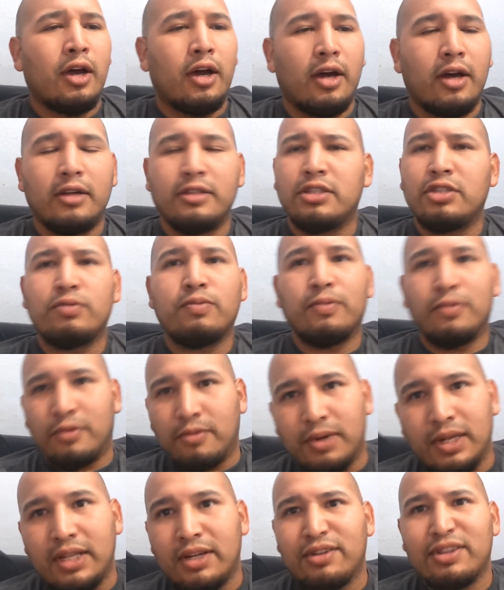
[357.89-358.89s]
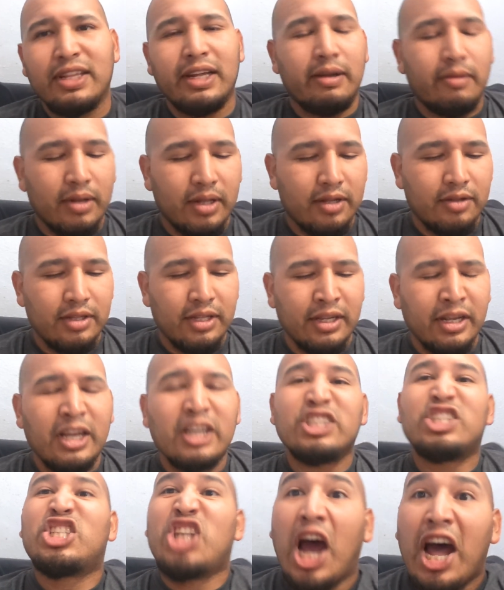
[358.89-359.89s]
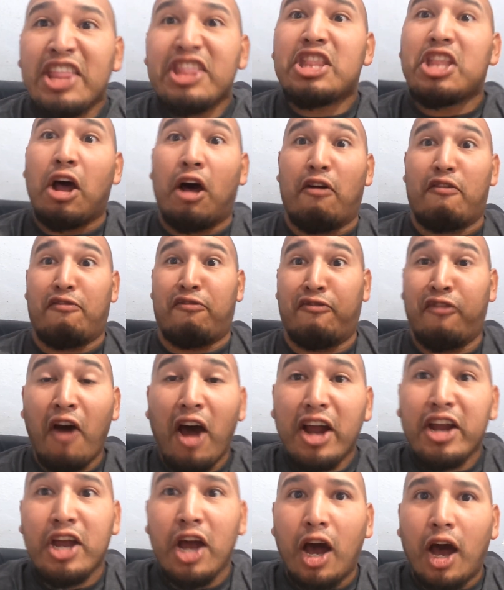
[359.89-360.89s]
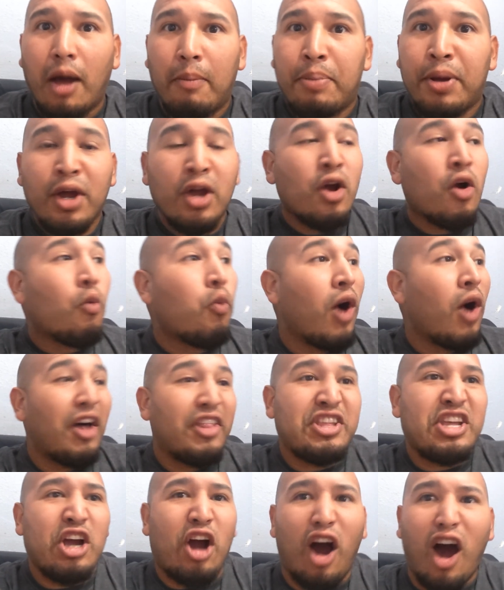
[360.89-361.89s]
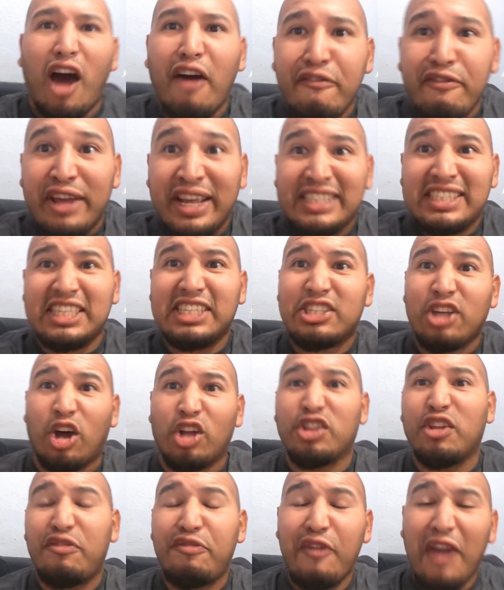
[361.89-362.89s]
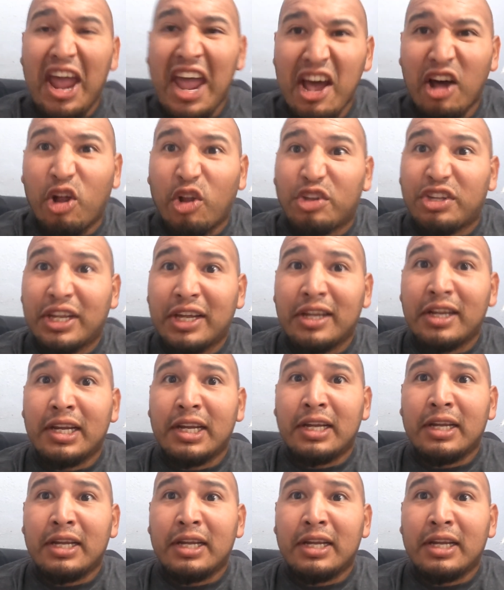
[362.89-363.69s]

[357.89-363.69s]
Uh, just one little thing, one little thing. Shut the fuck up while the offense is on the field.